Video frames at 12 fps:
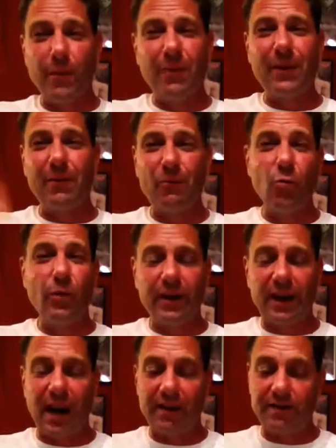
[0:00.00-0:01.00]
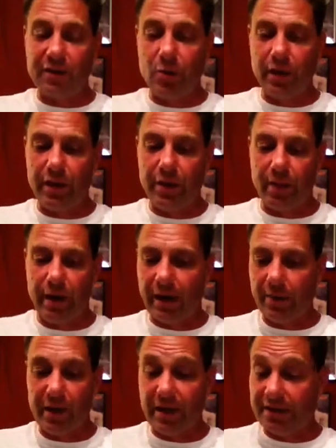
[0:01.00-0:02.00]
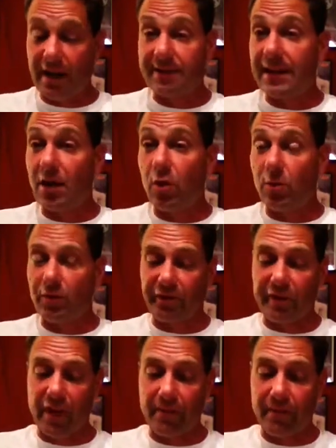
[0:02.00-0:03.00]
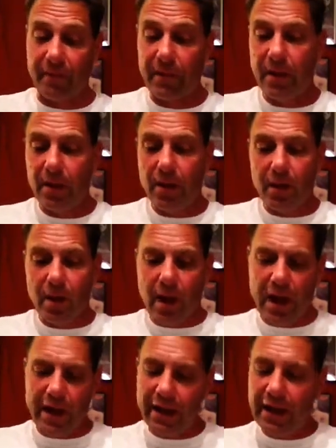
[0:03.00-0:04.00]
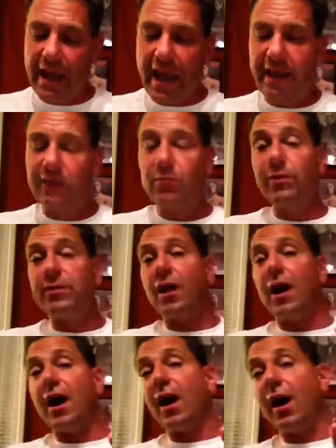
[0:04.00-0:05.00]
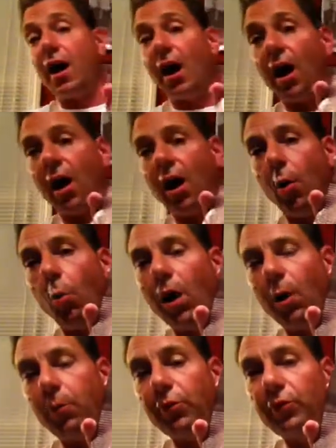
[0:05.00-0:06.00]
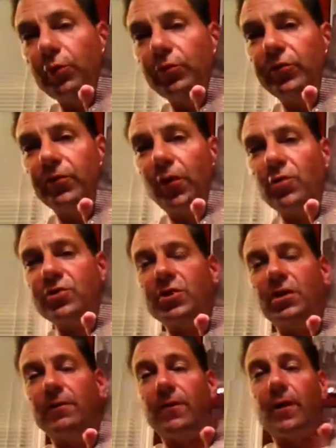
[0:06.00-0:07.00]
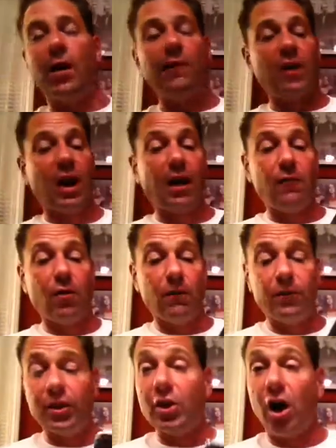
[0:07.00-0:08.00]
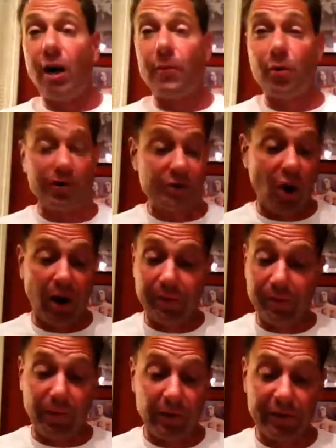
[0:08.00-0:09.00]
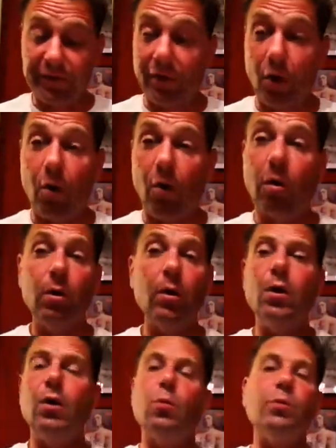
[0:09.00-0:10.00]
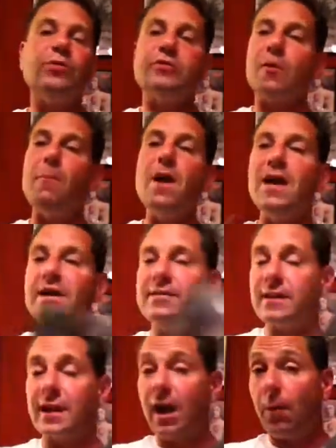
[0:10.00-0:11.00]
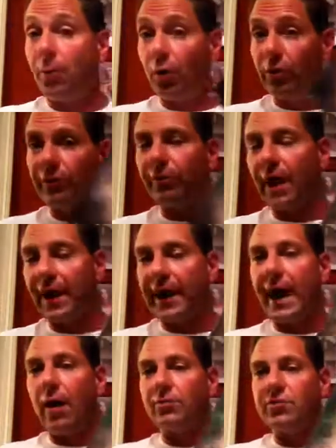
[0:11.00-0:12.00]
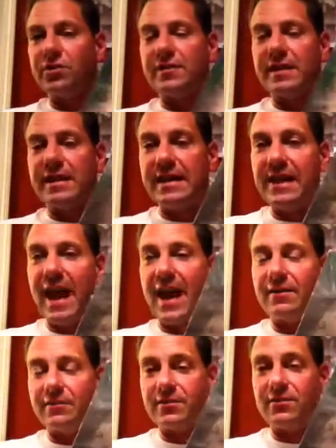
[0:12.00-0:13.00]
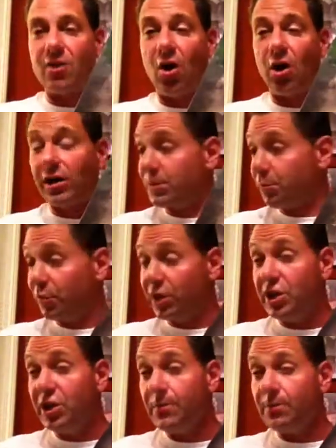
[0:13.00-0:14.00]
it, but they ruined the continuity of the record. I mean, it's not terrible stuff. And then they end with a a, a well produced version of, of a cover of the Yardbirds' "Heart Full of Soul," which is amazing. And I'll pull this record out just to hear that song. It's pretty